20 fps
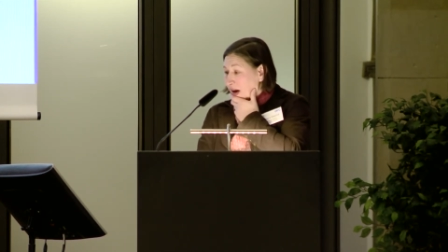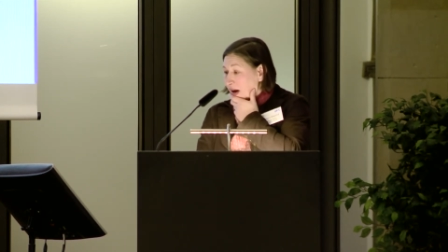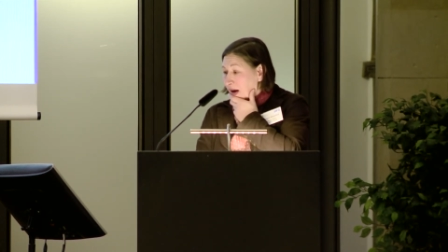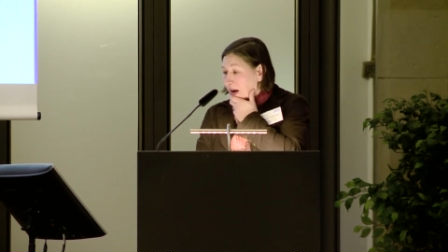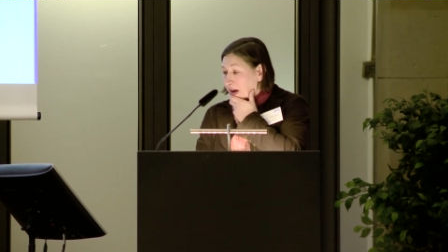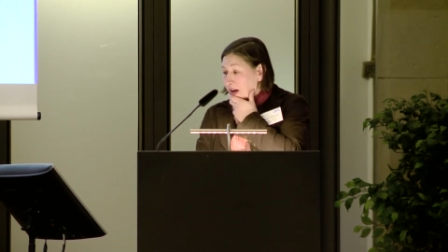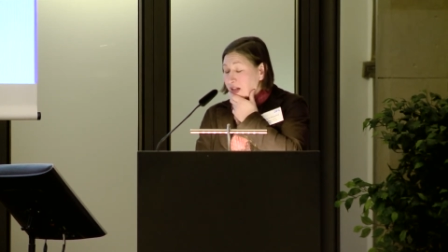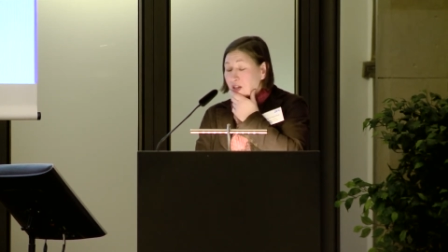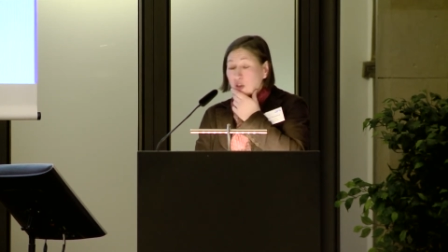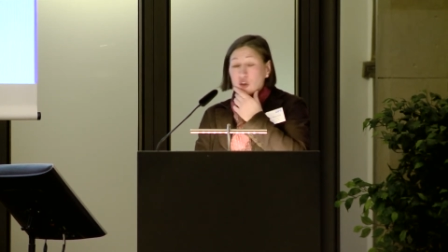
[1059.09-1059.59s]

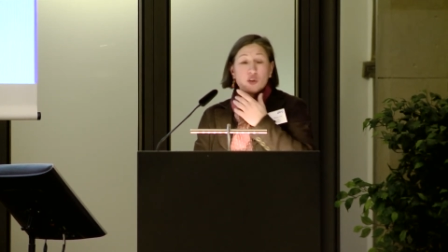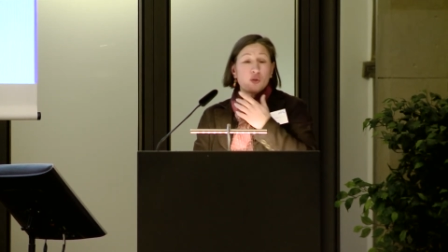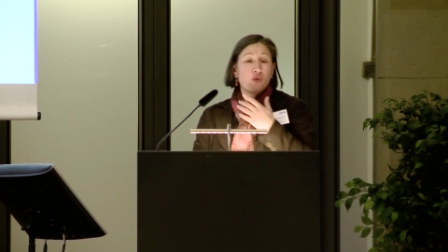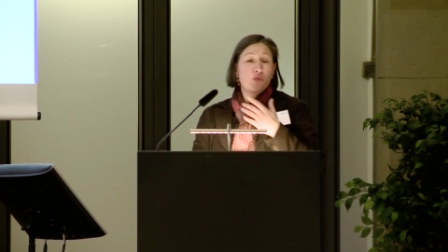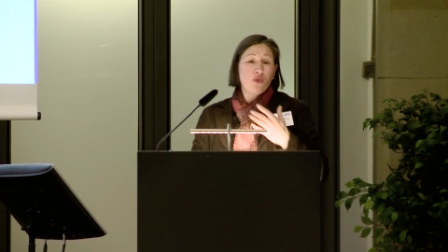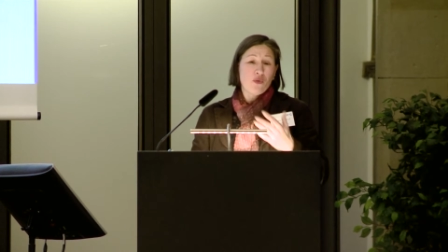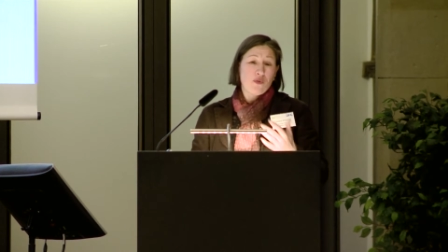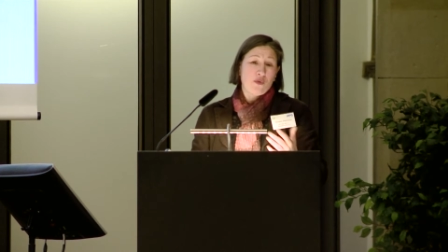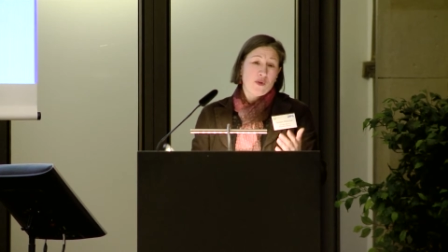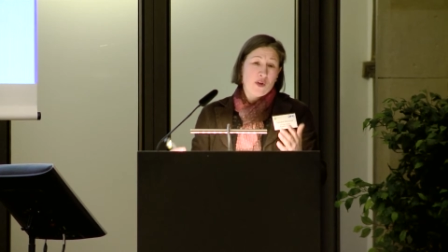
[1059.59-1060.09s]
Uh, it's
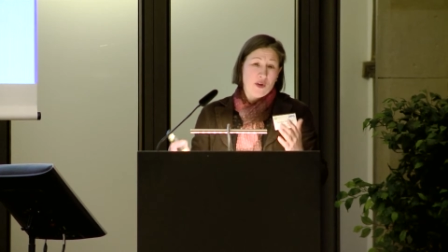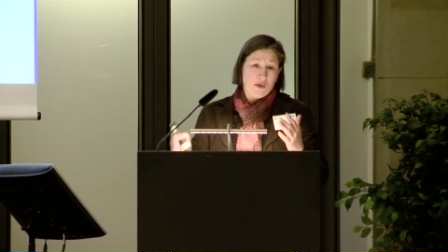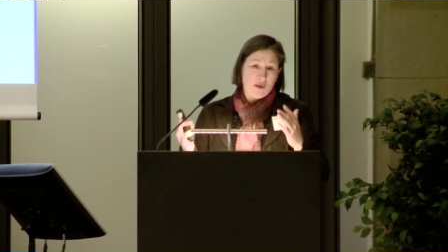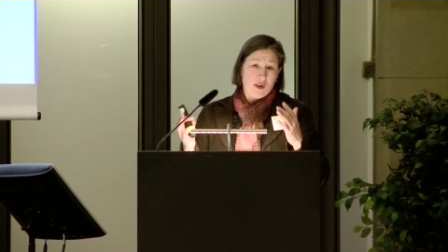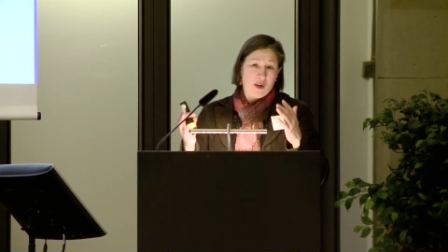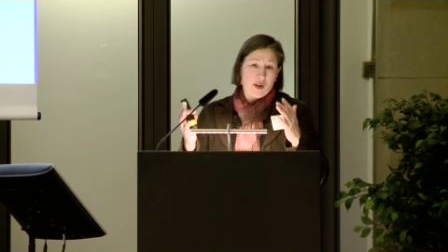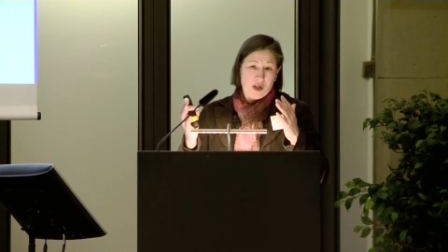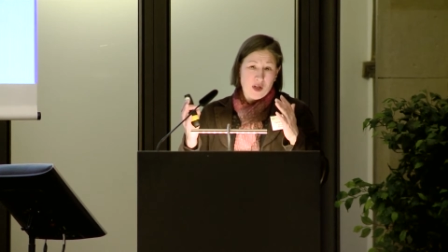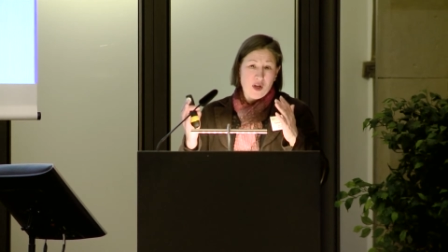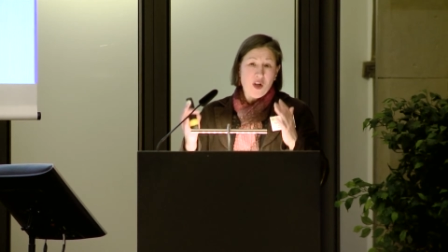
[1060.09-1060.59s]

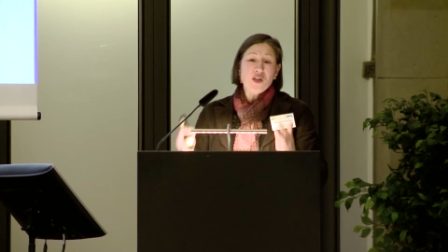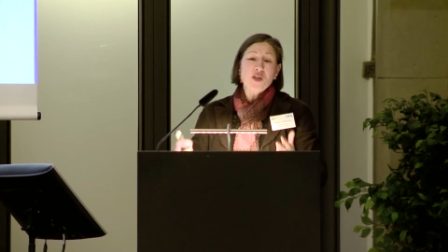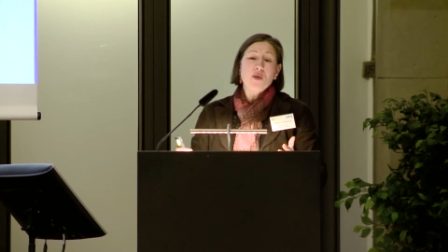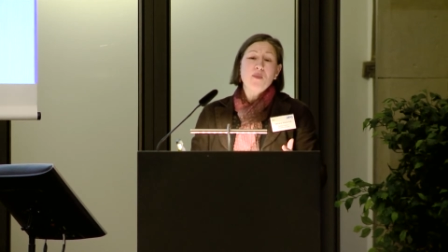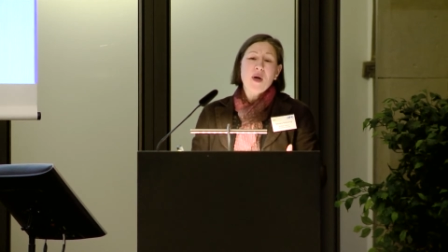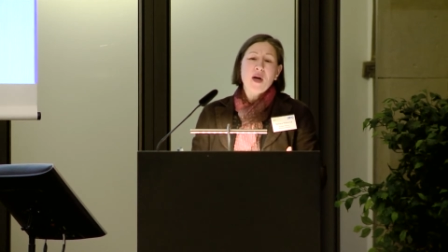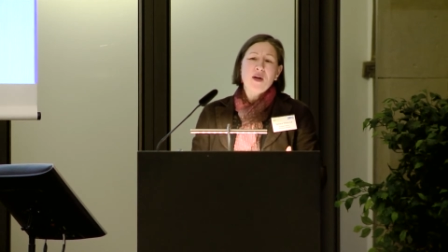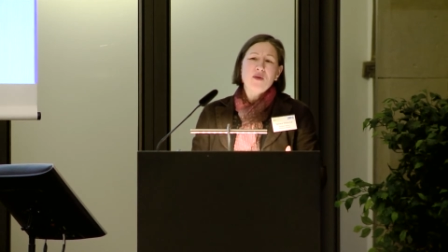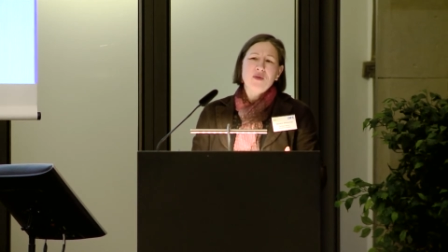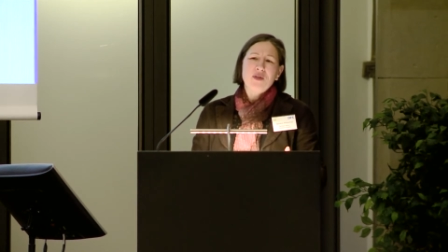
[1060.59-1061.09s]
a lot
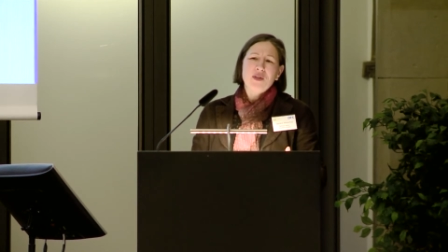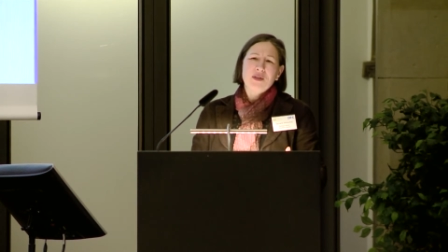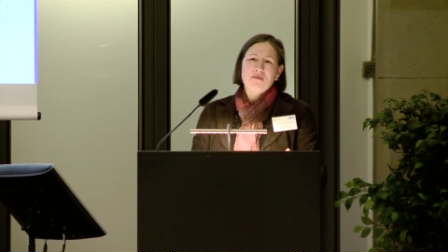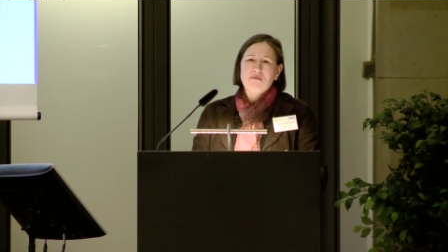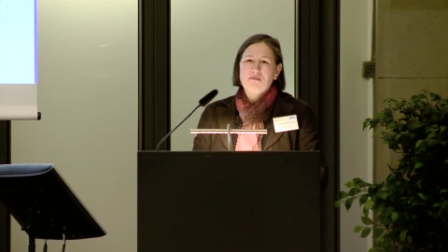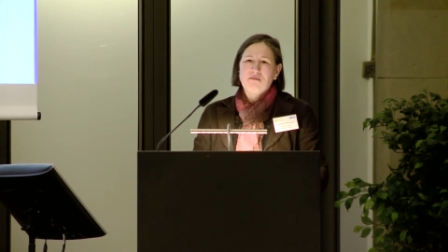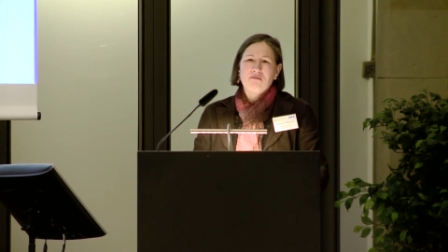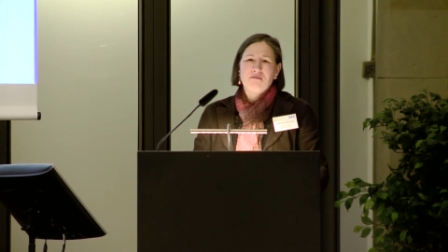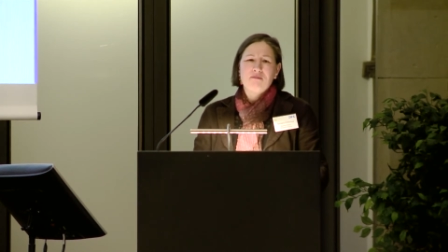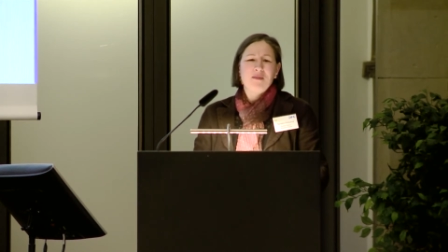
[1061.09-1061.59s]
about
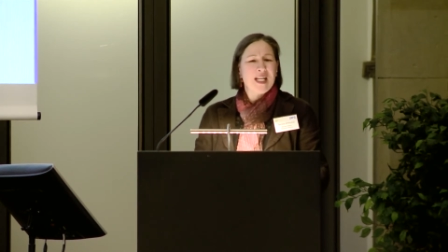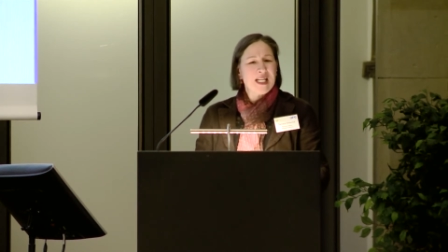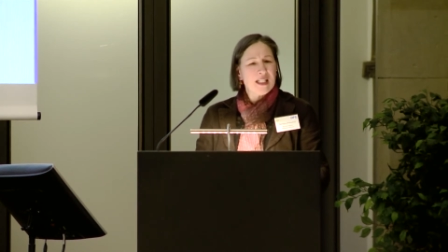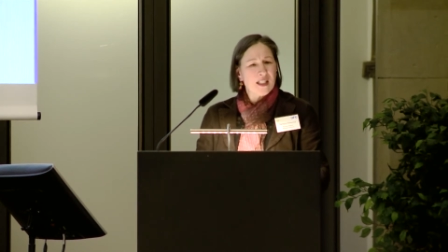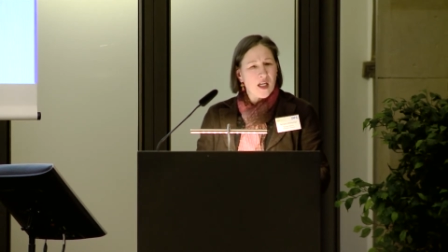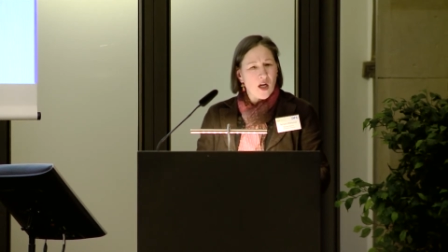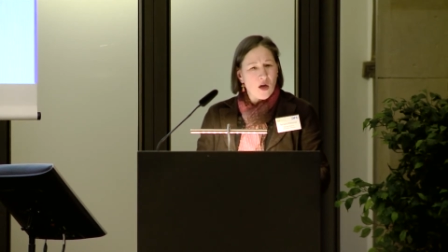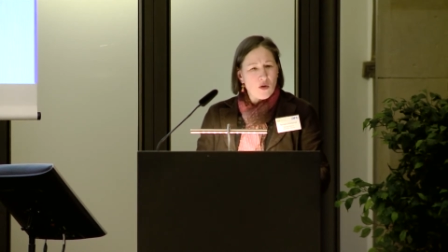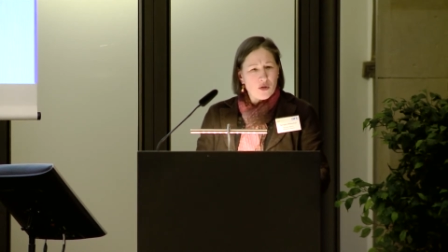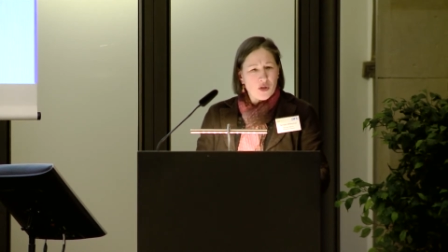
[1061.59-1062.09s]

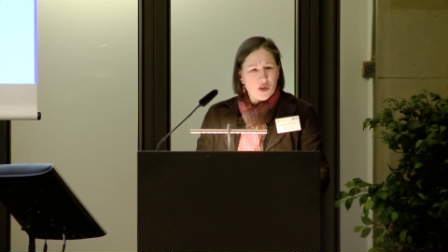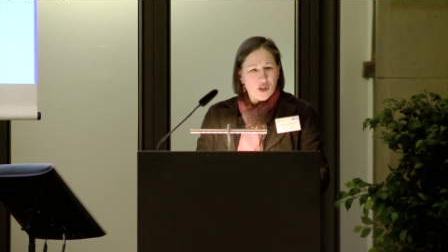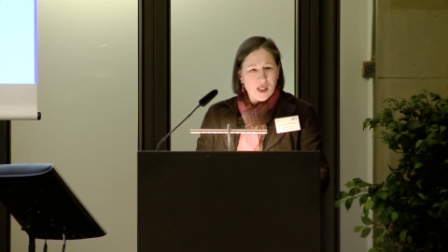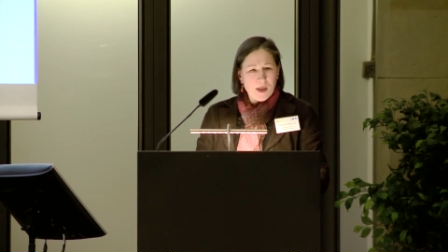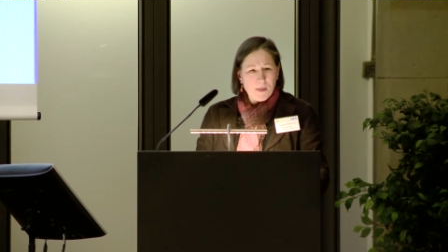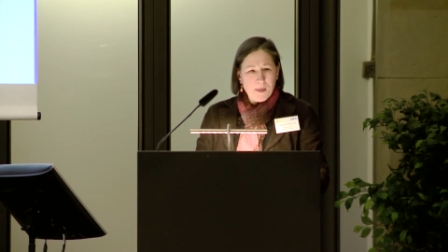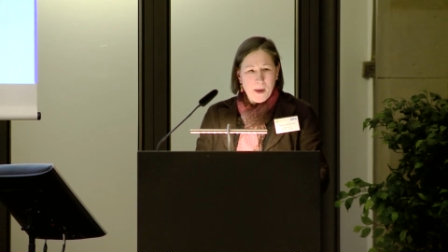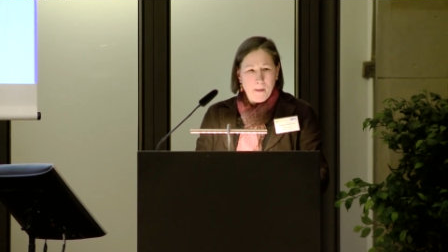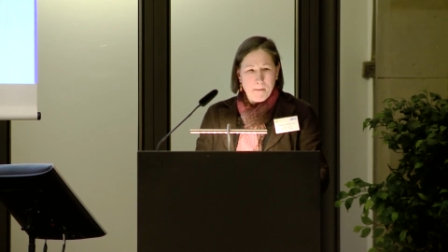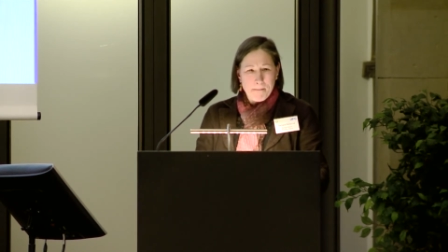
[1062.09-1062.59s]
data
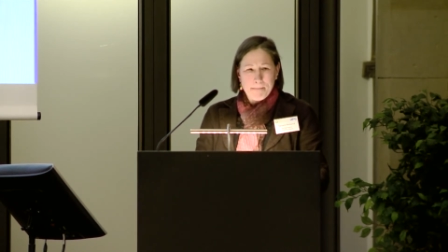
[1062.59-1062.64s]
ownership.